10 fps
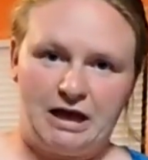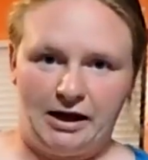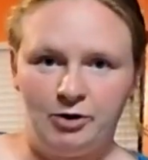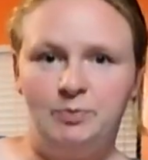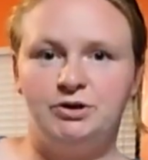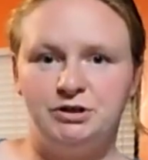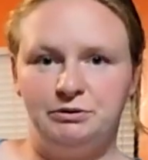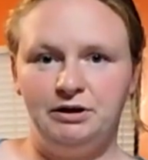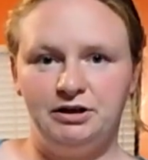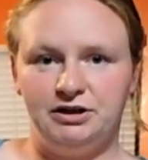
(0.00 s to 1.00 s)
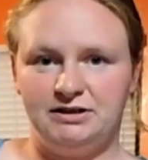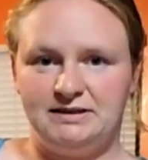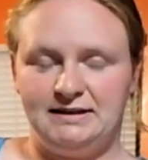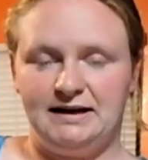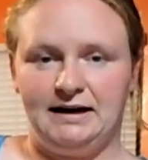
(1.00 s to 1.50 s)
I hope we're doing good
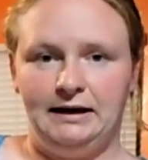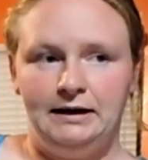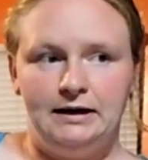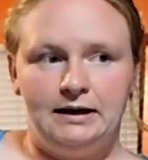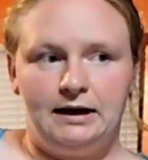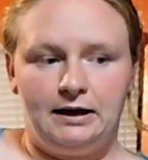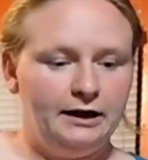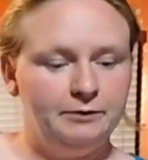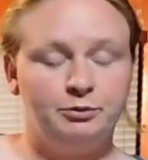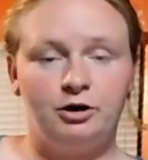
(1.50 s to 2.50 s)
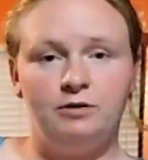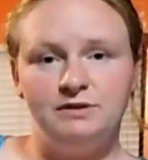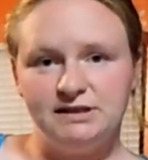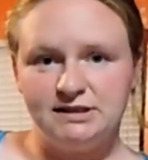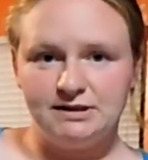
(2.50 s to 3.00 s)
today. I had
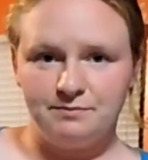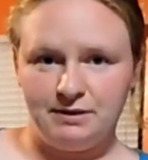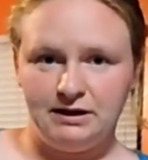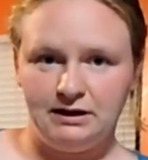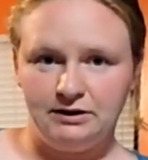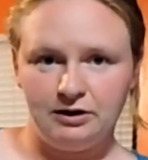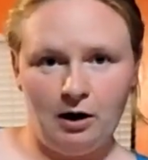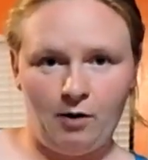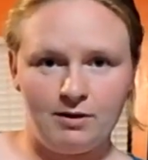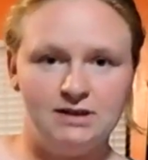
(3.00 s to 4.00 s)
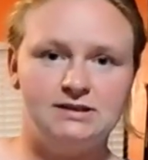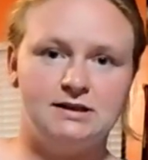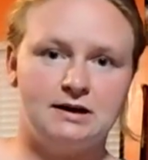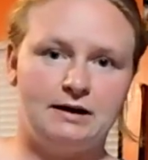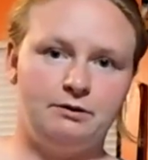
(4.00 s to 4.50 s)
promised somebody in the comments
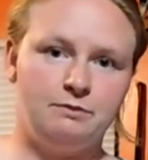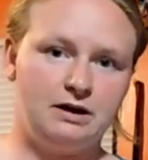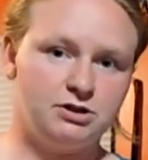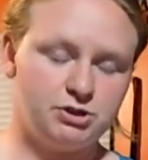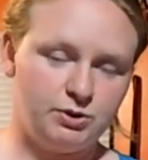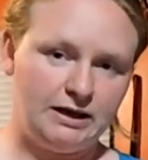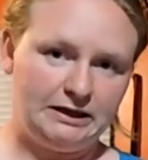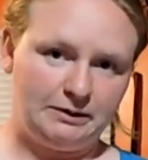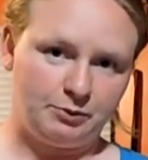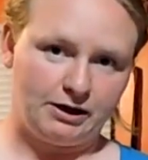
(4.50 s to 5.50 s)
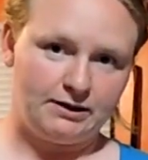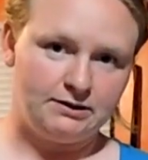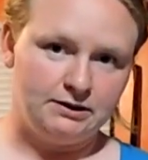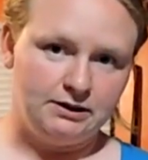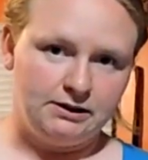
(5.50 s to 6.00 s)
that I would make zucchini bread.
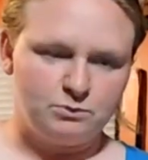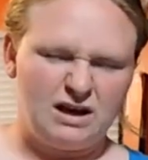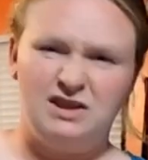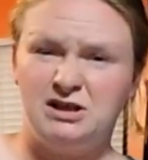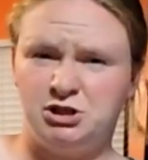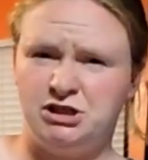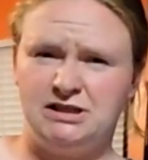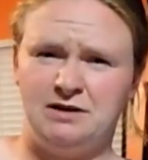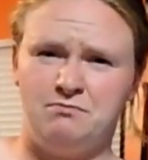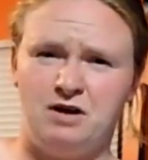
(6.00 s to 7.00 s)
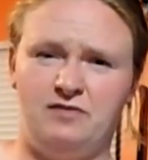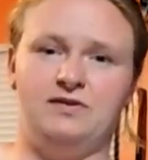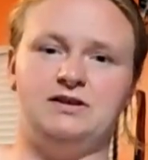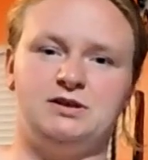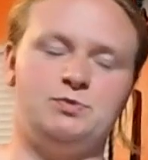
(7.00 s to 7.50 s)
I think she said
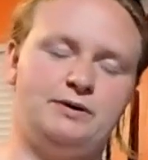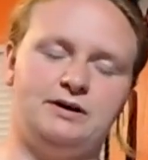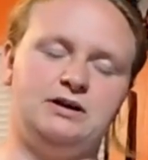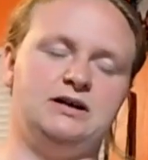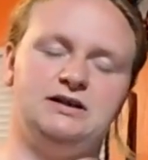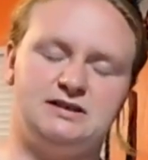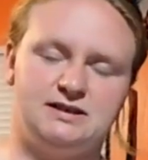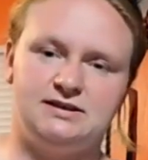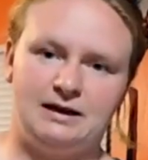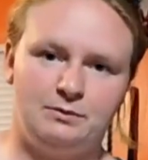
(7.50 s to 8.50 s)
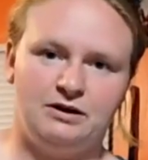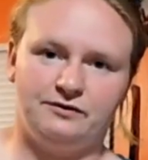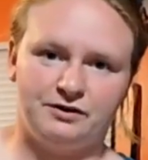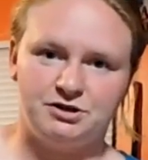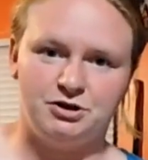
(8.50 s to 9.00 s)
muffins, but it's the same
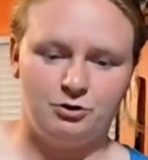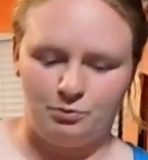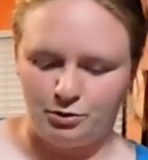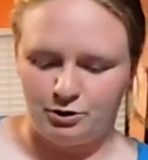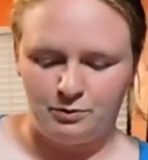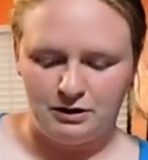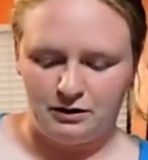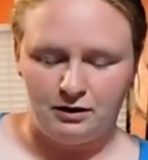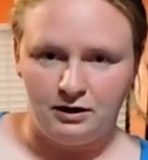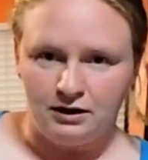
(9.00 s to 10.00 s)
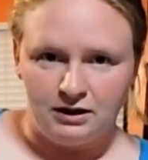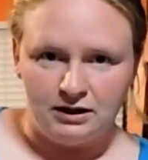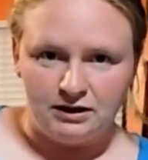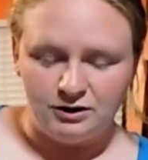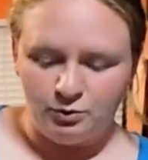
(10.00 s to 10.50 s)
difference. You can put them in
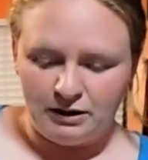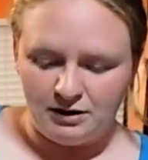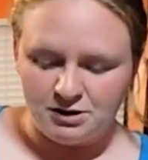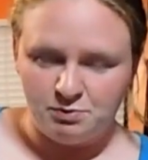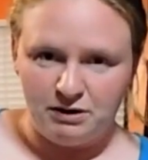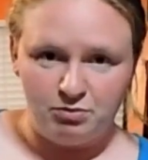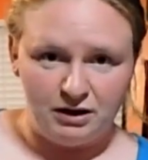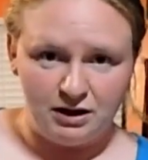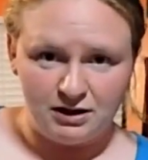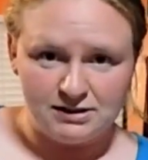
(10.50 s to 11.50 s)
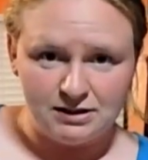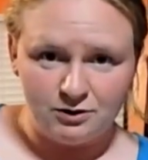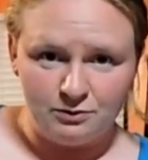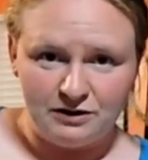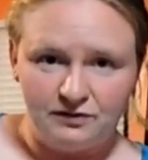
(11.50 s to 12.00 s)
little pans, big pans,
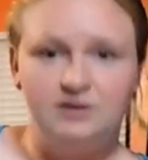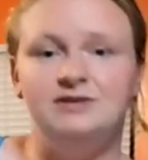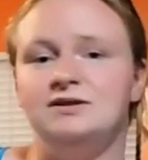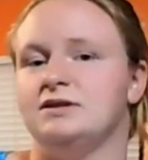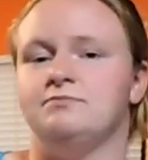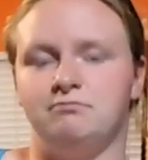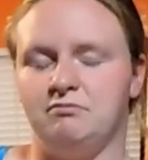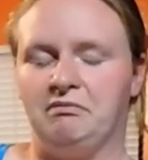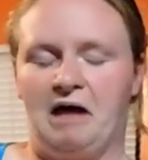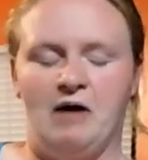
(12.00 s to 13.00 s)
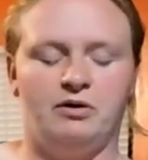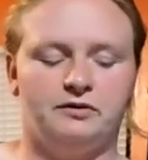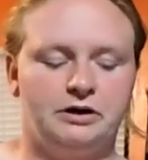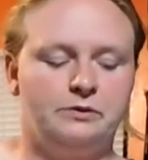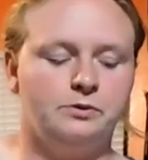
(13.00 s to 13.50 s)
little muffins, however
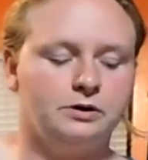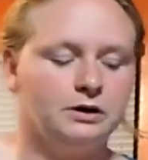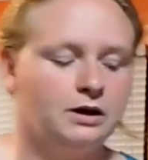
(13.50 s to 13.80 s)
you want.